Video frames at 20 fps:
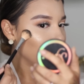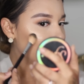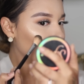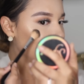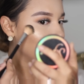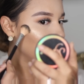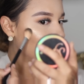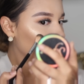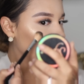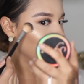
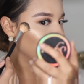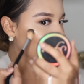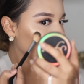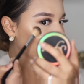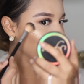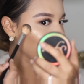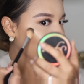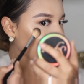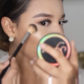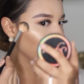Oh
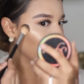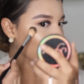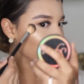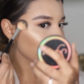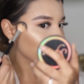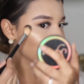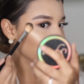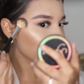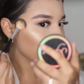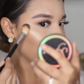my
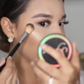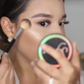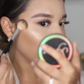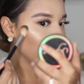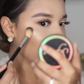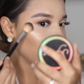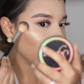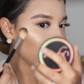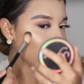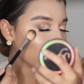gosh, this
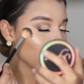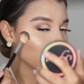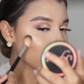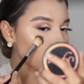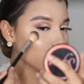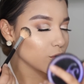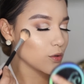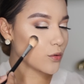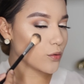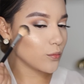highlighter
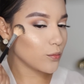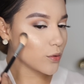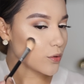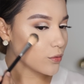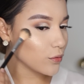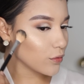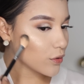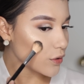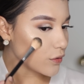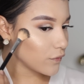is so
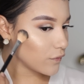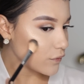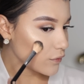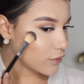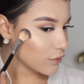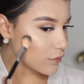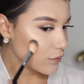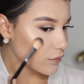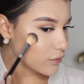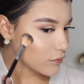
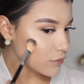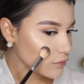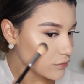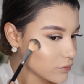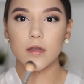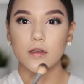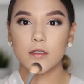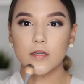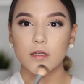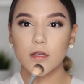beautiful.
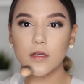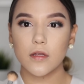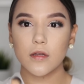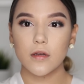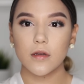My chin,